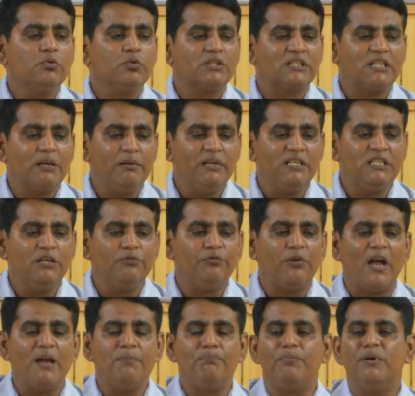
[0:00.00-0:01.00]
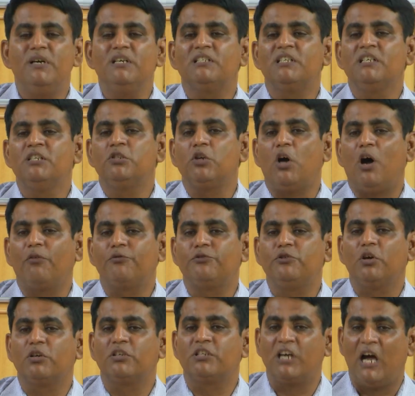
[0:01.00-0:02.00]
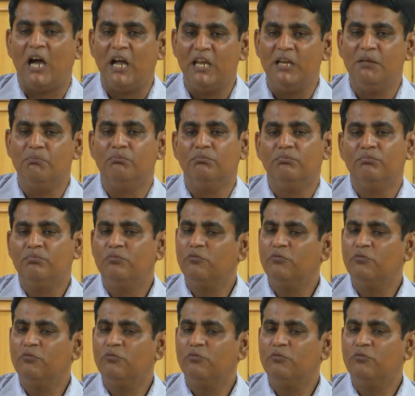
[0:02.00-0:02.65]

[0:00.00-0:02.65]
75% of your time